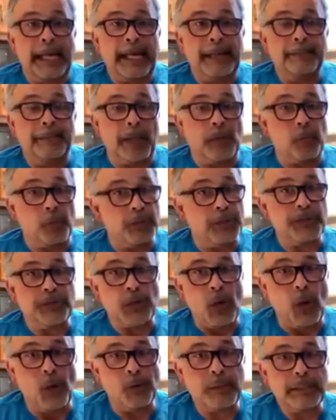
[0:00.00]
It works
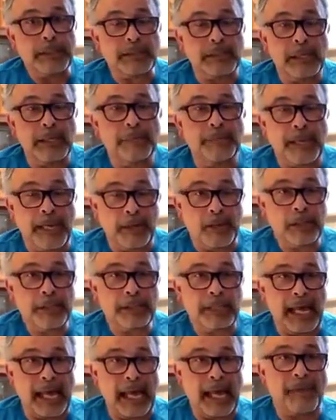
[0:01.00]
always better
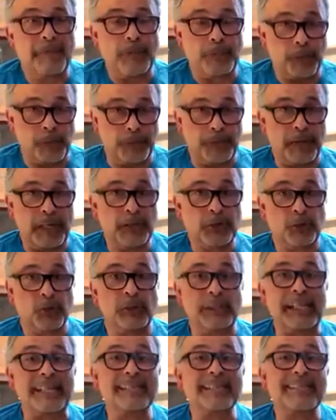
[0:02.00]
to have a
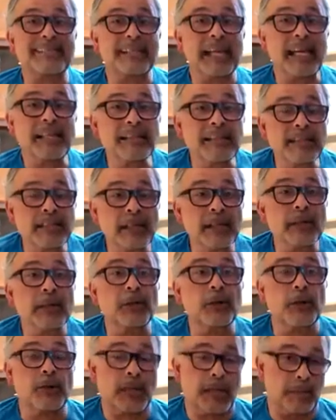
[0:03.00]
professional assess
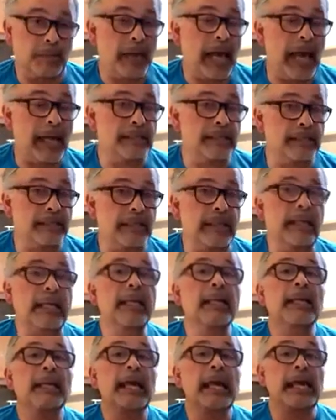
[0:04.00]
your capacity
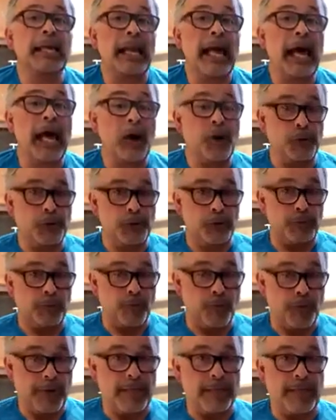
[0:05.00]
and how you're
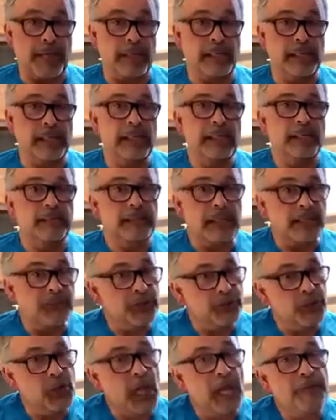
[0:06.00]
breathing. Does
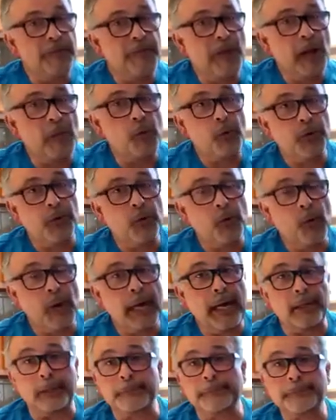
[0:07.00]
your diaphragm work
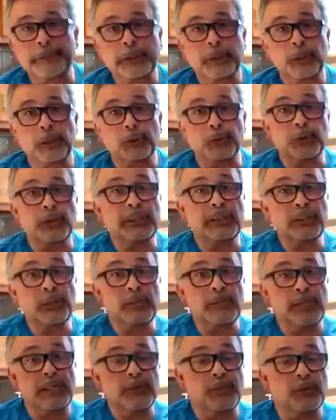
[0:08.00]
well? Do the little
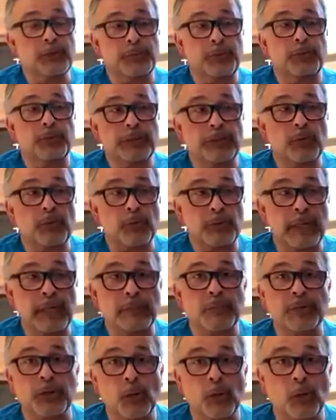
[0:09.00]
muscles between the
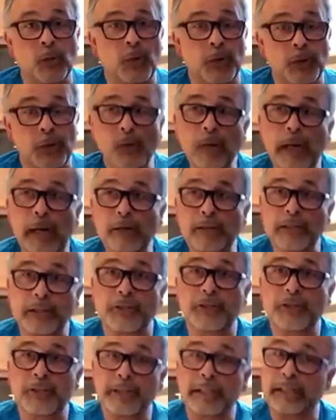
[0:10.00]
ribs work well,
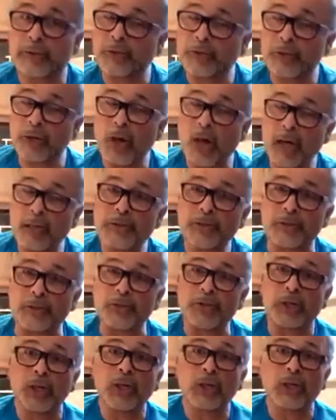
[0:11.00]
such as the
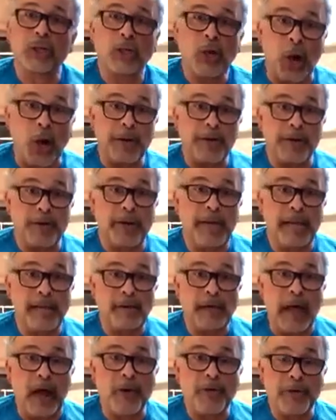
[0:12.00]
intercostals? Are
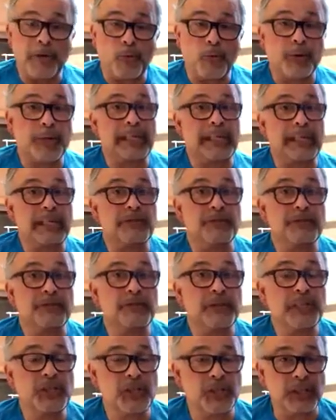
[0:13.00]
they working
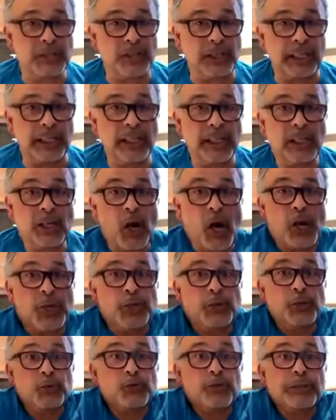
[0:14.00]
efficiently? Are
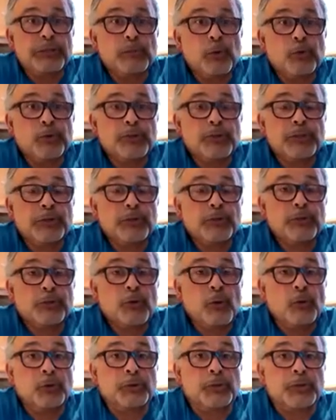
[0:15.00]
you using mostly your
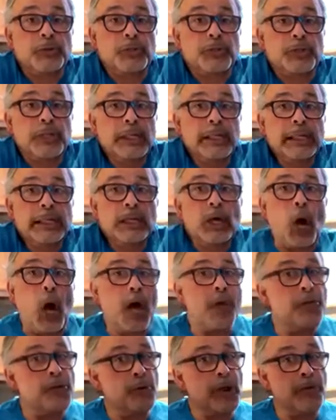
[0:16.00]
shoulders?
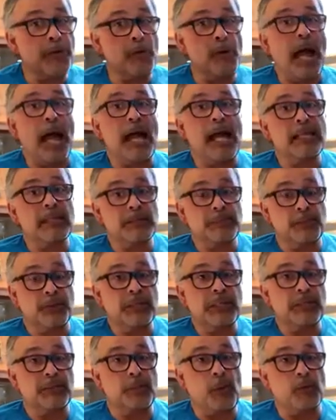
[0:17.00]
Are there other
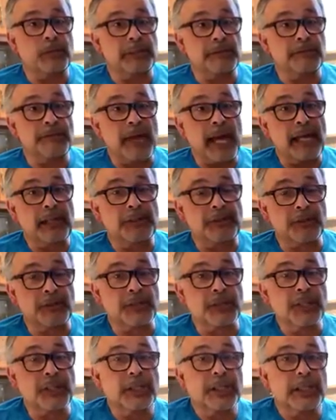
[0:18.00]
predisposing
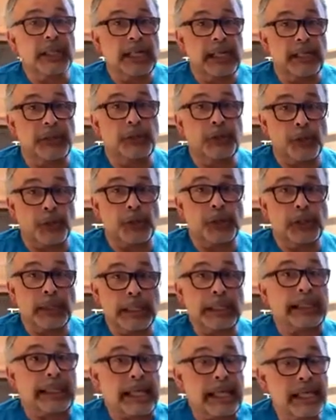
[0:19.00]
factors in your
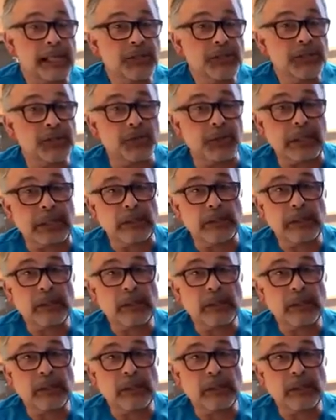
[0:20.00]
lung history?